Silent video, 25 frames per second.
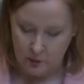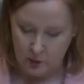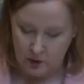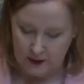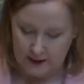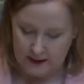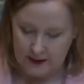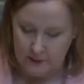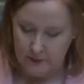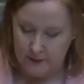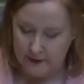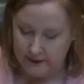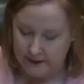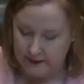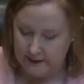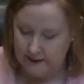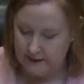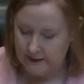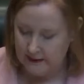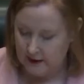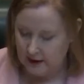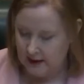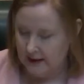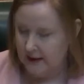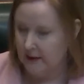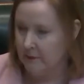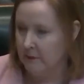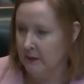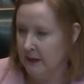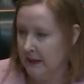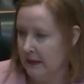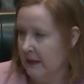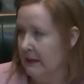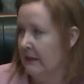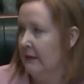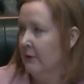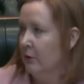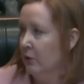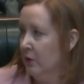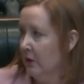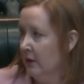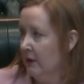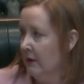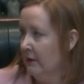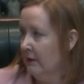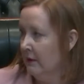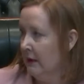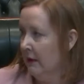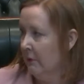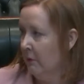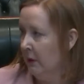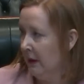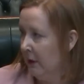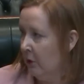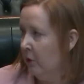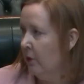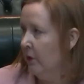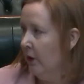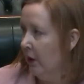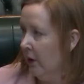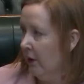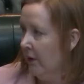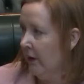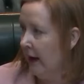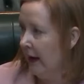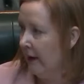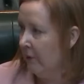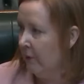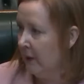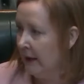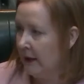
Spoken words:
will experience adjustment disorders, and we all know that.